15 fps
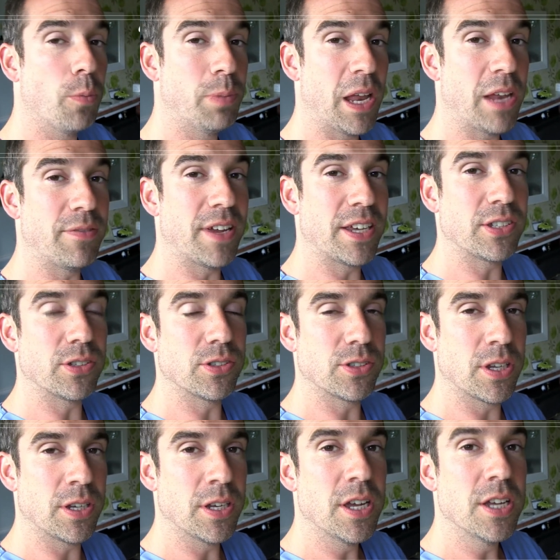or blood
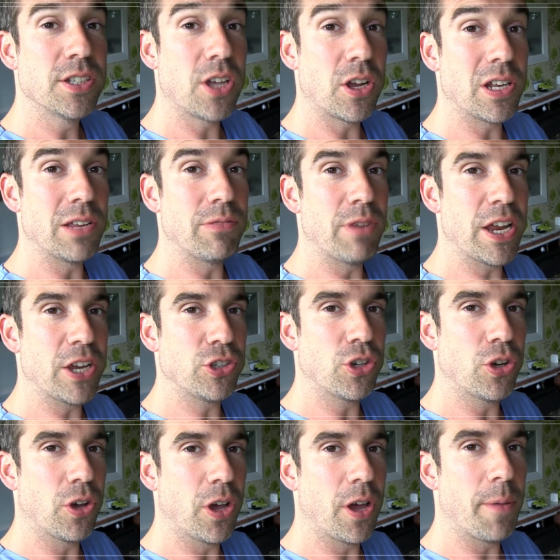vessels and totally
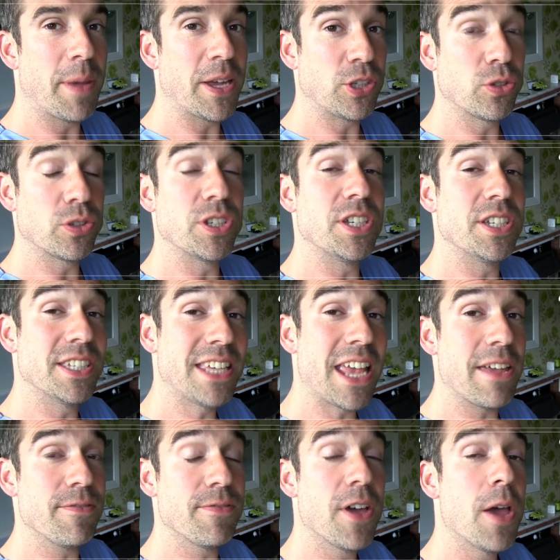reassure her, make sure she's
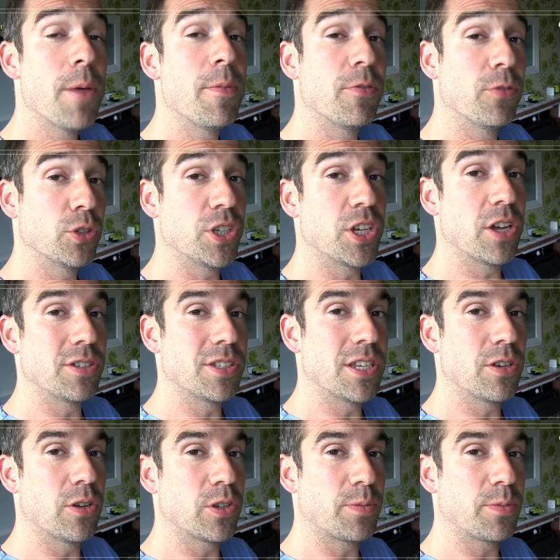safe before she goes into